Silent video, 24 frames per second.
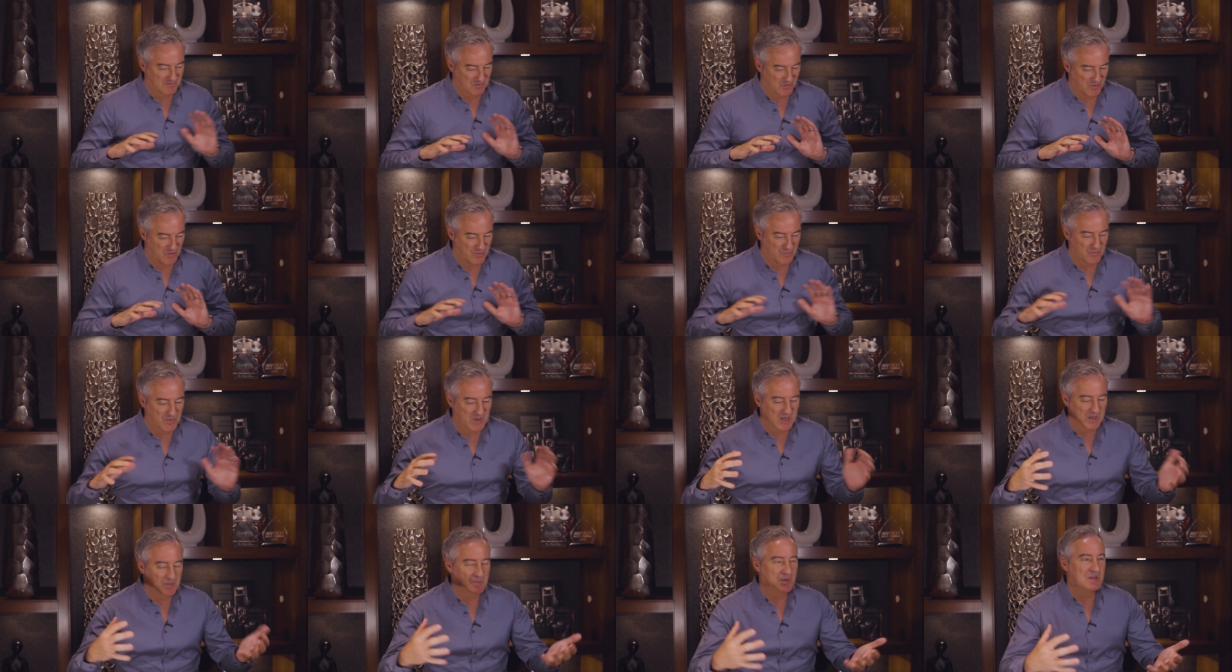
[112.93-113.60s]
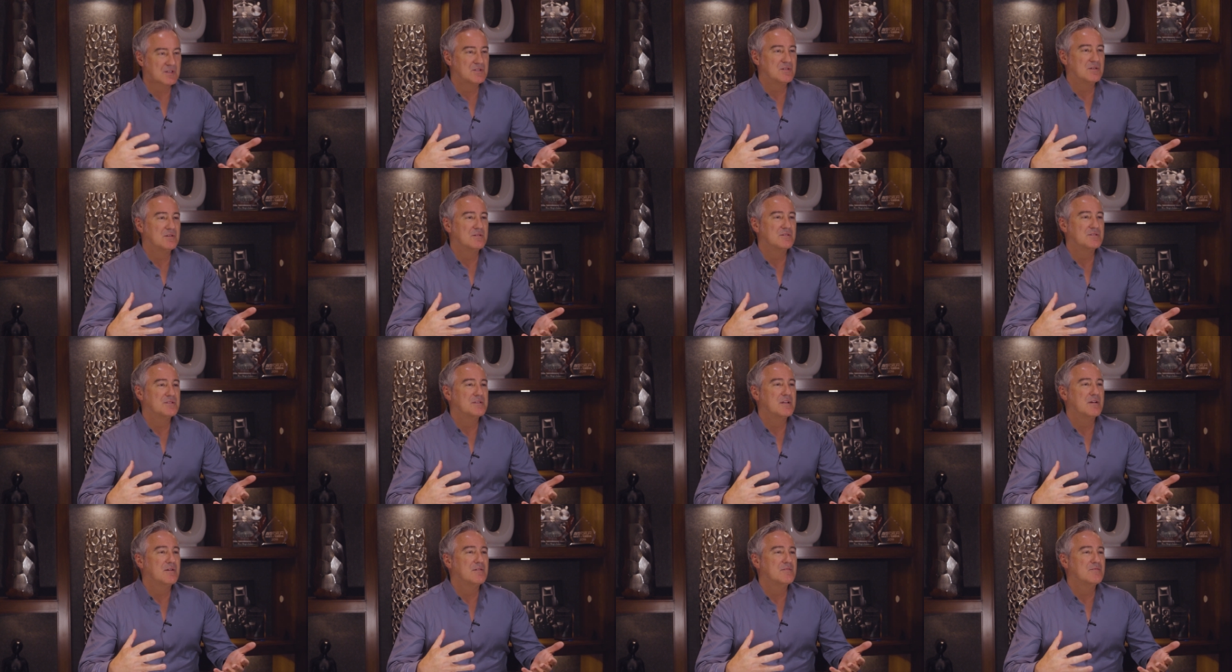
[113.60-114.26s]
three-dimensional
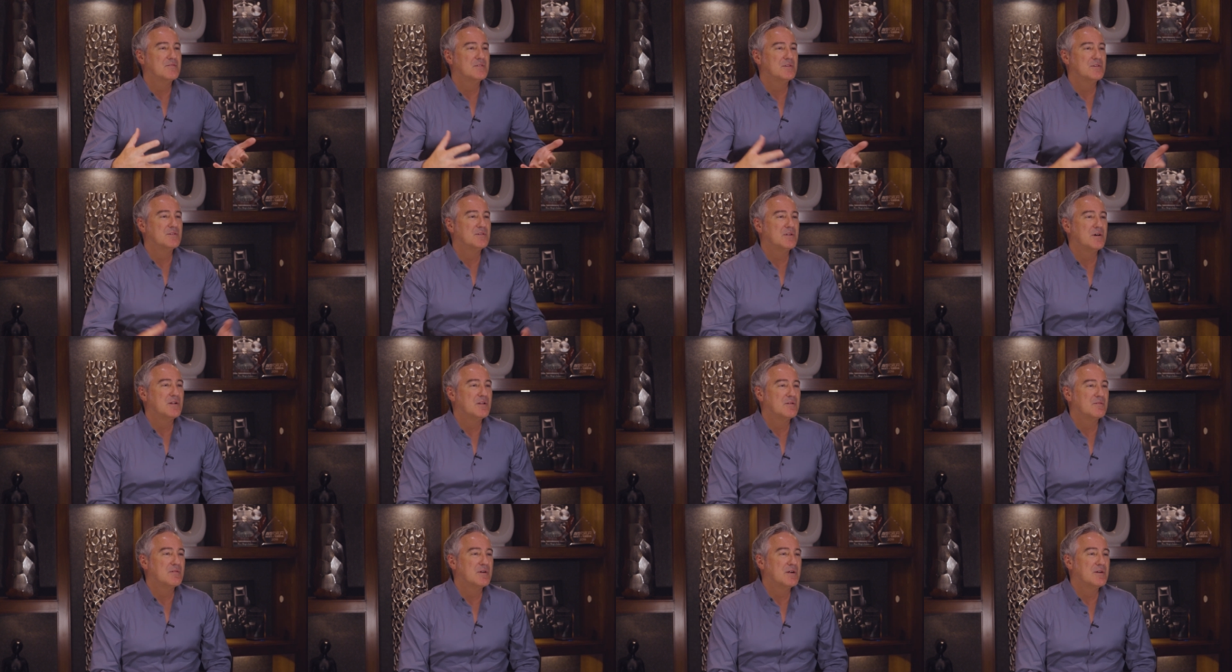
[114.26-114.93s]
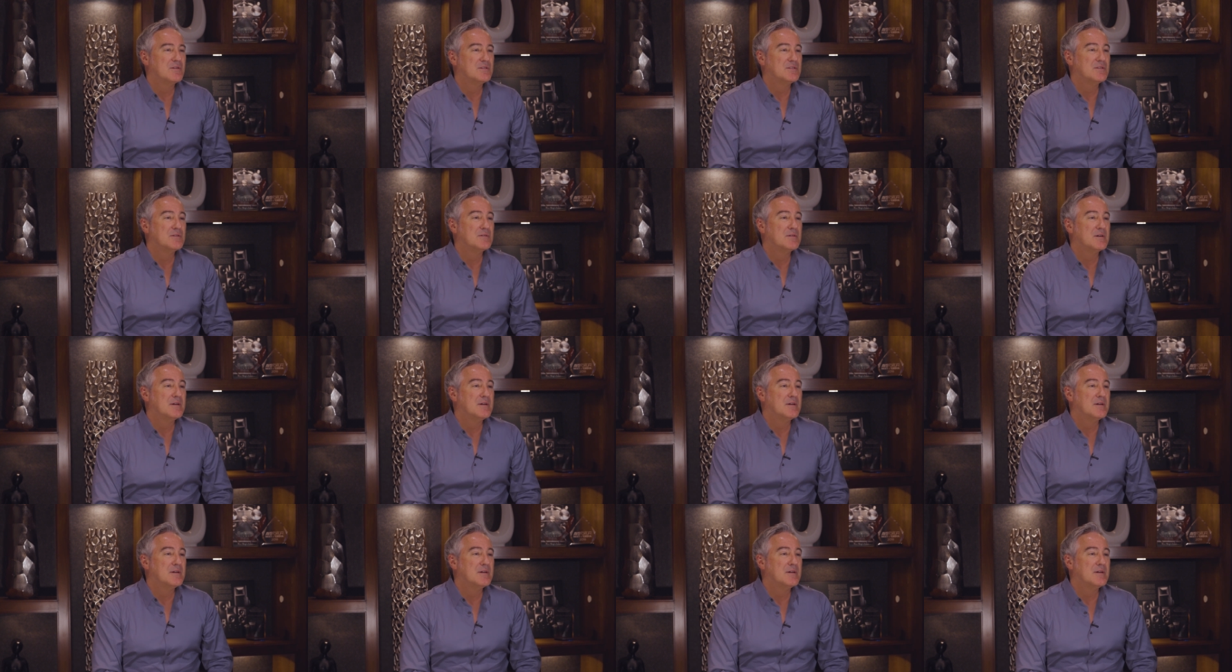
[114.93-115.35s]
sound field all around you.